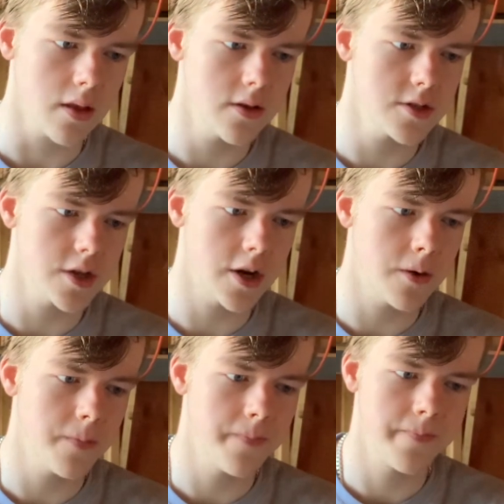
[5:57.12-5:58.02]

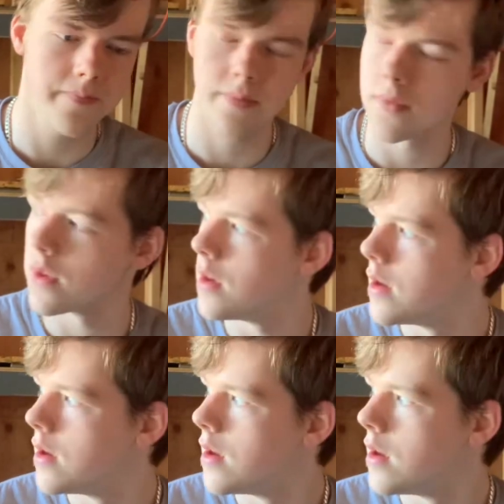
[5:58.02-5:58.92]
So
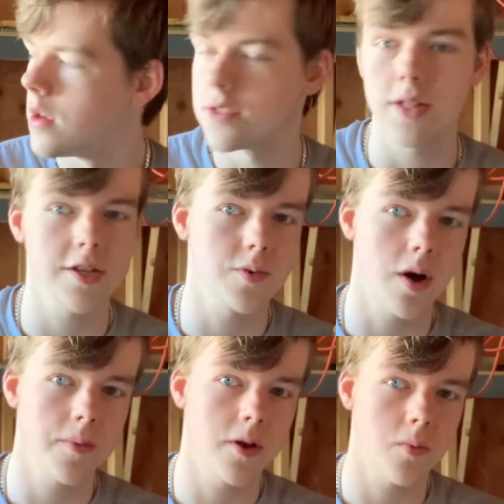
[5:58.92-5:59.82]
that's why
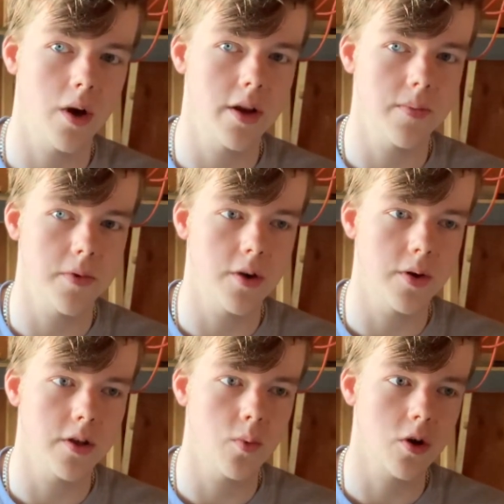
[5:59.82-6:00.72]
I'm gonna wind up
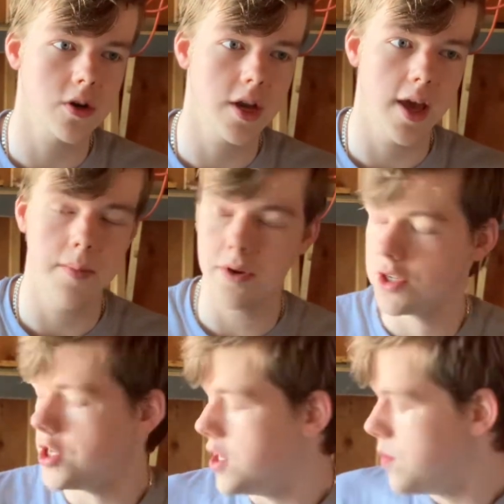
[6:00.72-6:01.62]
going to work today. But
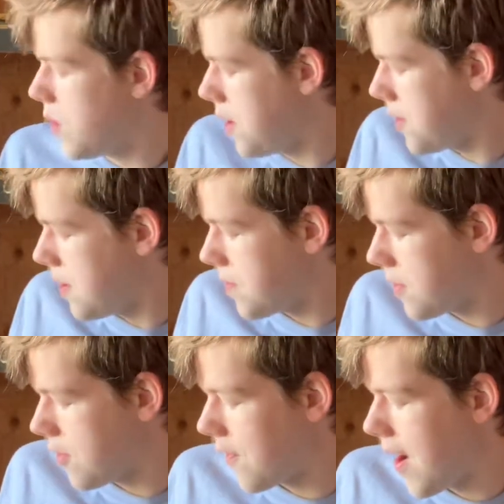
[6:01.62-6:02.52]
she wound up
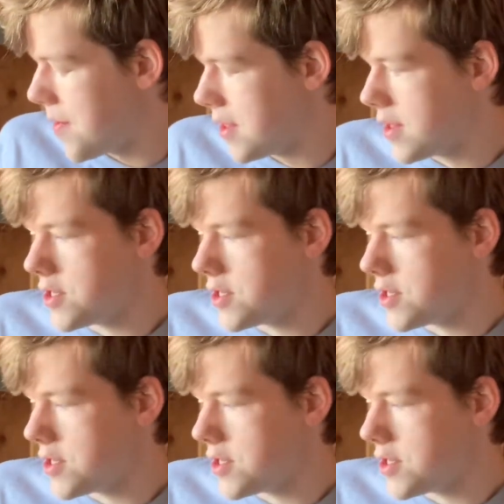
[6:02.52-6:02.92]
grabbing this